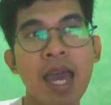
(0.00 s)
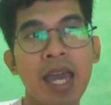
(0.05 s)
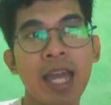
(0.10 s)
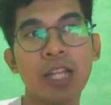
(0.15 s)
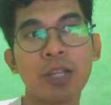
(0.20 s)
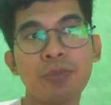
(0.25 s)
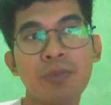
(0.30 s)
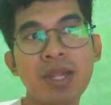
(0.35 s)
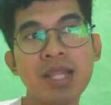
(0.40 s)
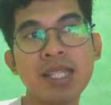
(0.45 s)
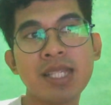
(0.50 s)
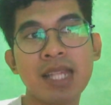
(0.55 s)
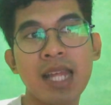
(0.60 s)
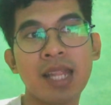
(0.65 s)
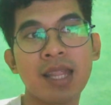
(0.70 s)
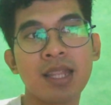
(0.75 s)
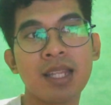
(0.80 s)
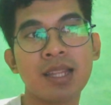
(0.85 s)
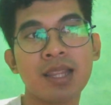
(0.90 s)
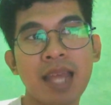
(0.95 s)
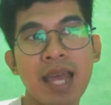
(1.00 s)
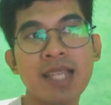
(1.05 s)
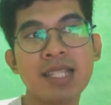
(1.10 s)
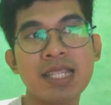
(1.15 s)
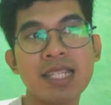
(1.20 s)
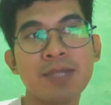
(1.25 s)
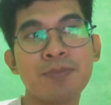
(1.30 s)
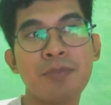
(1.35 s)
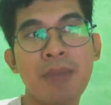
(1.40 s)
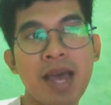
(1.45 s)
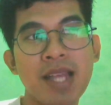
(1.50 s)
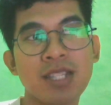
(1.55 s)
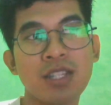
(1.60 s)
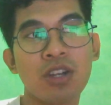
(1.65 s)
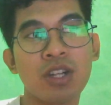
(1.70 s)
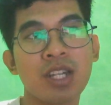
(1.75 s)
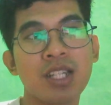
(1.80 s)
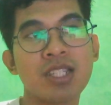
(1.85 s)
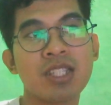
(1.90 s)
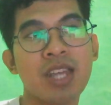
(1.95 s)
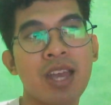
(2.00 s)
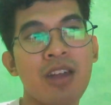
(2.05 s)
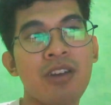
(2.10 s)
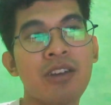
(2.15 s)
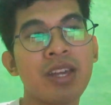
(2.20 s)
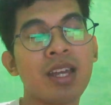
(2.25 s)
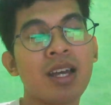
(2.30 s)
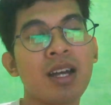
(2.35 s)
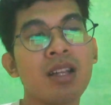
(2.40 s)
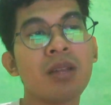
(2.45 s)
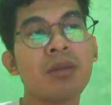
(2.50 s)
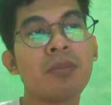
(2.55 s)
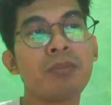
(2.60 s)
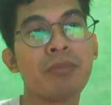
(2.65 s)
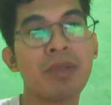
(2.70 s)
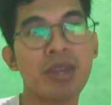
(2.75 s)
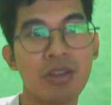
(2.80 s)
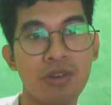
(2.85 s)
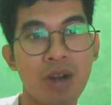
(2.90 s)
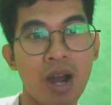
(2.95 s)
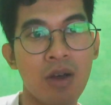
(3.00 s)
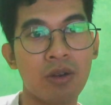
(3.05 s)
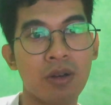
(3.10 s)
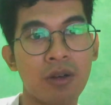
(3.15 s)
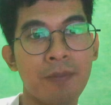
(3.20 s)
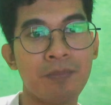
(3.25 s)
It means that the test is based on the theoretical background.